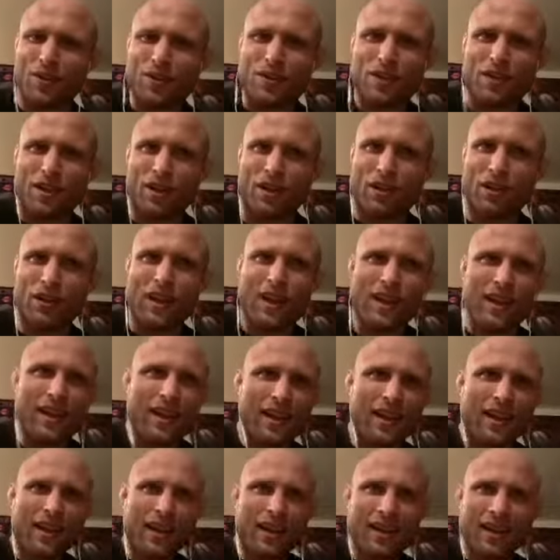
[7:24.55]
So,
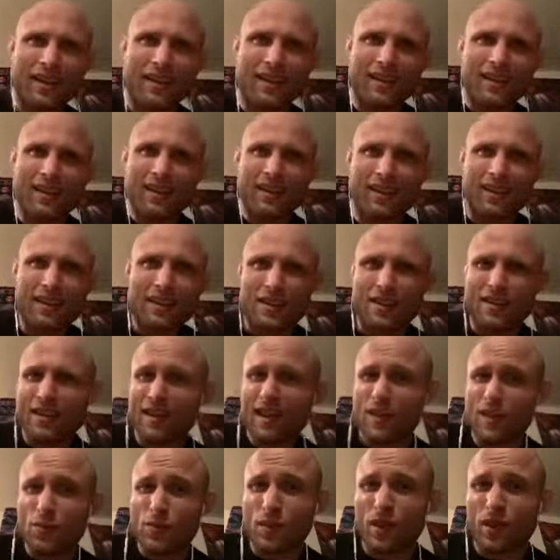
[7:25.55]
because
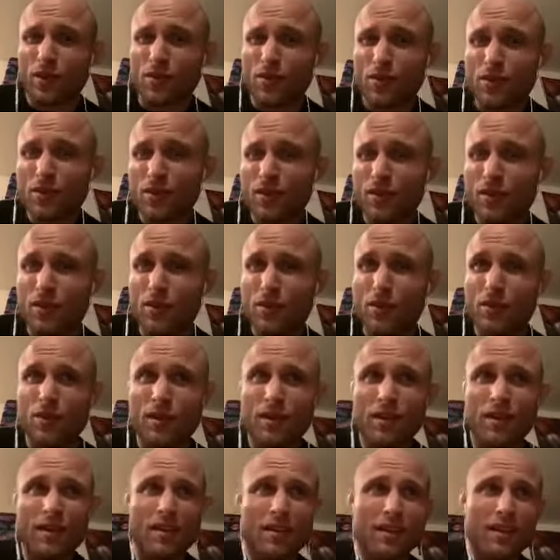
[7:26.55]
that's what I used to do.
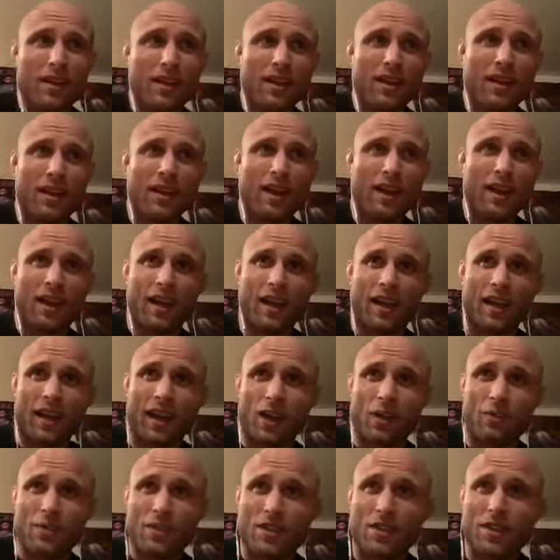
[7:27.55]
And
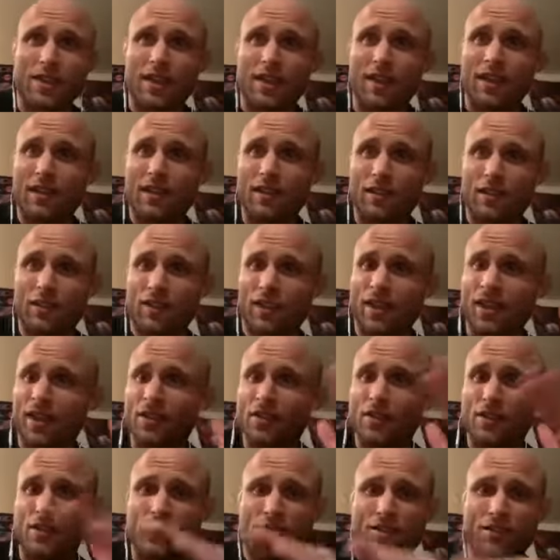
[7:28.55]
now I'm just like, all right,
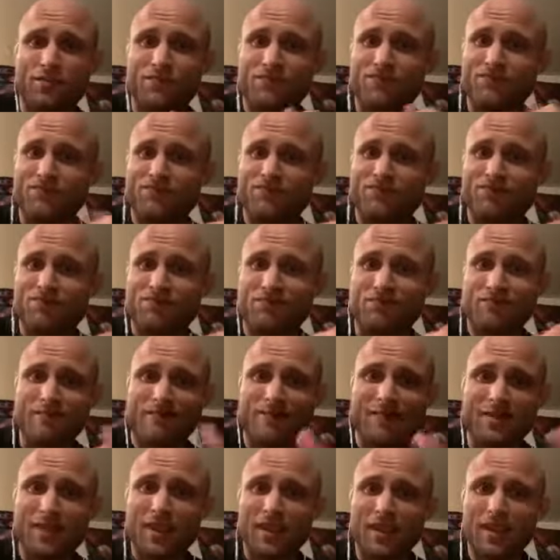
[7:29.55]
just
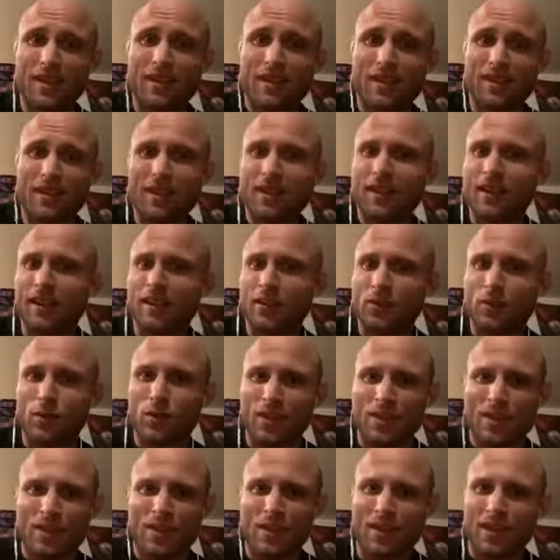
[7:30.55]
cut
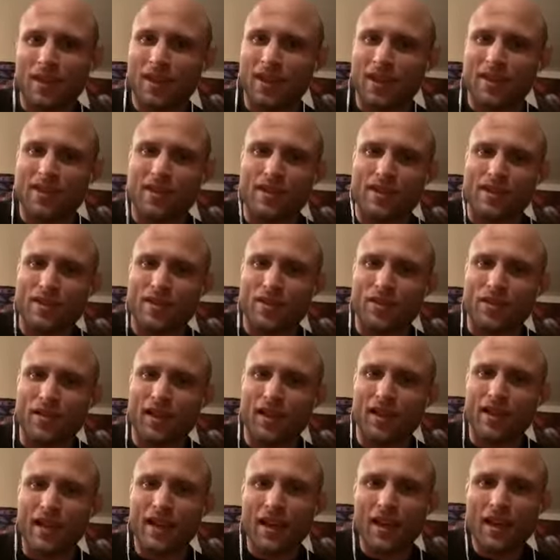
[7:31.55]
what's
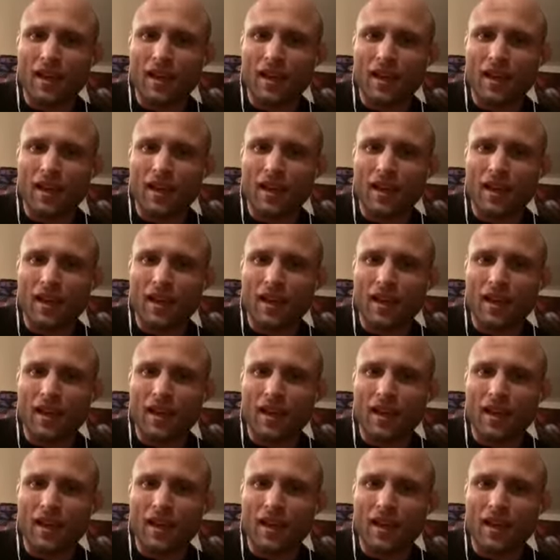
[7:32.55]
unnecessary.